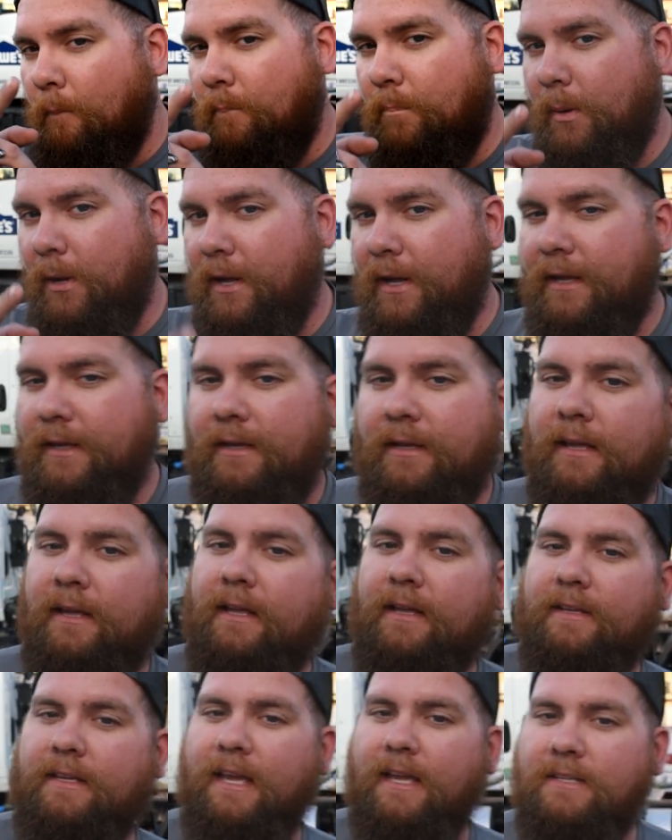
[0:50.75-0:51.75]
But
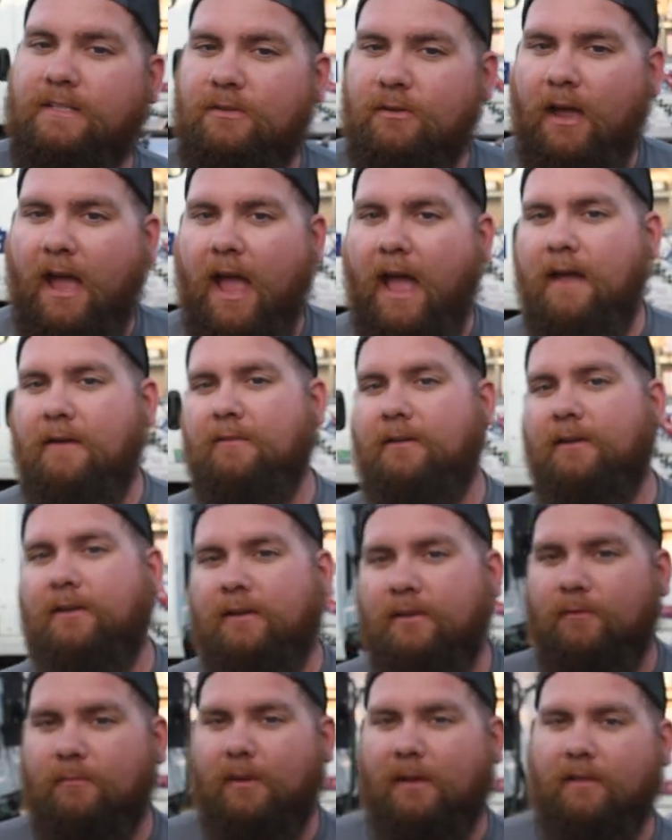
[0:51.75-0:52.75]
in case you
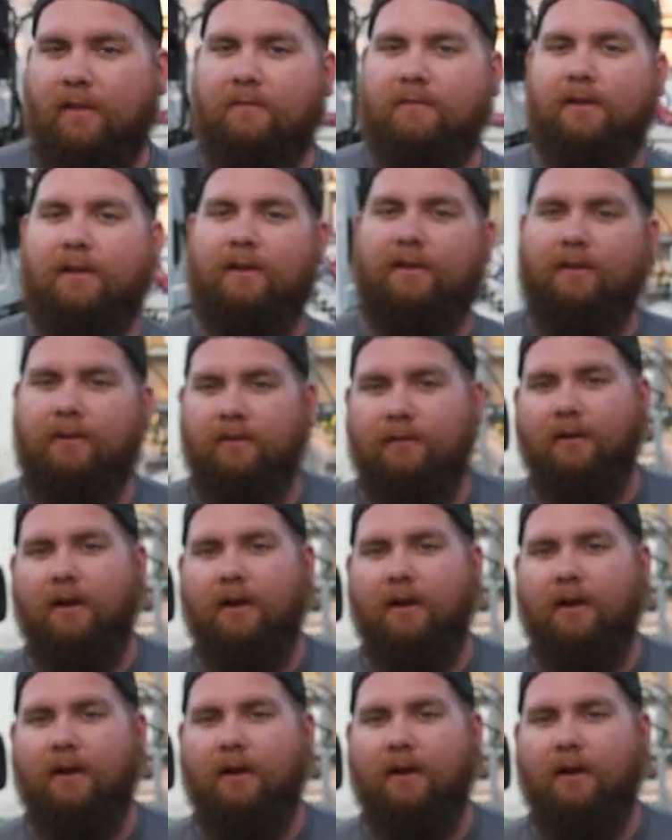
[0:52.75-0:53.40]
haven't been living under